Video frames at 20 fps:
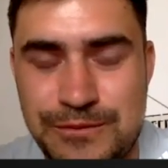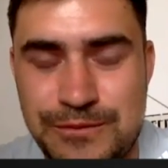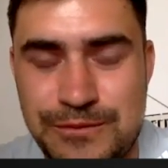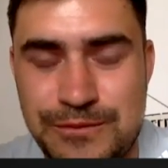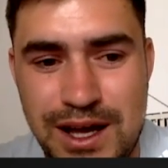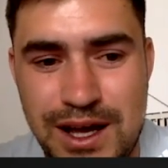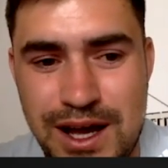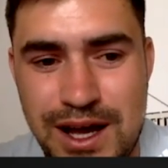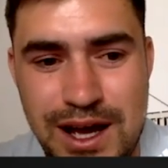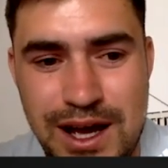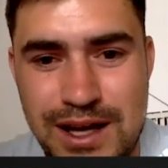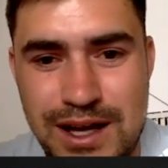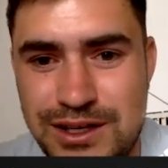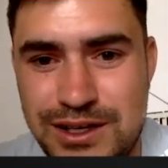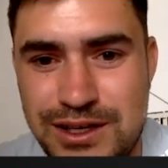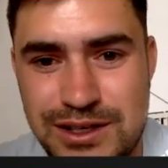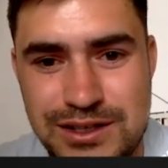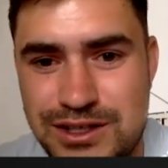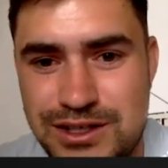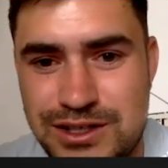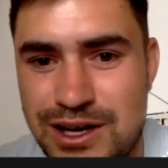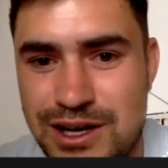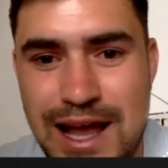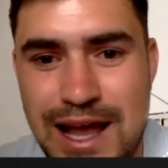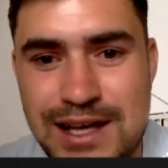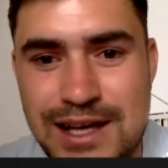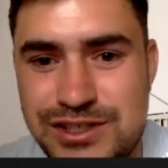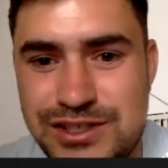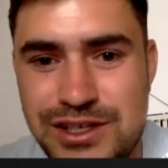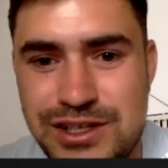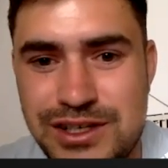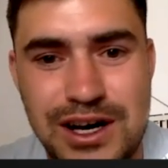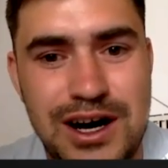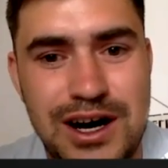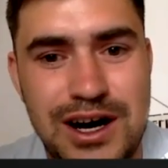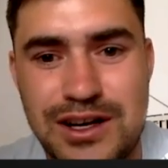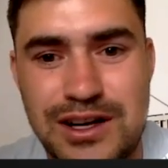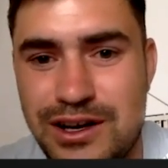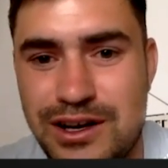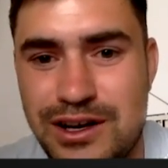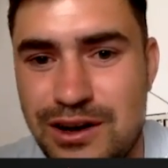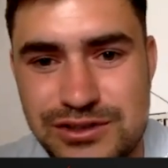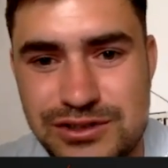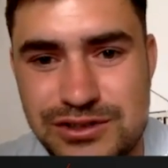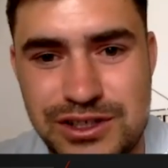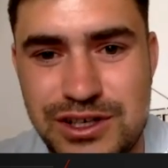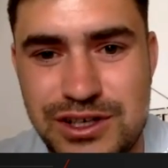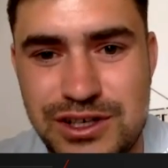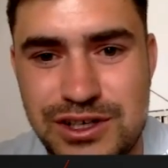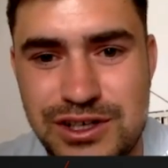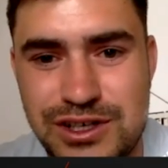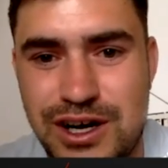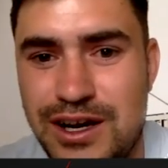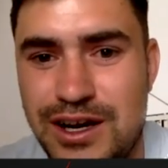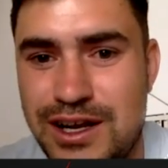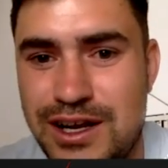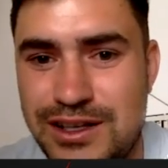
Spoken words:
And your legs are gone, your lungs are gone,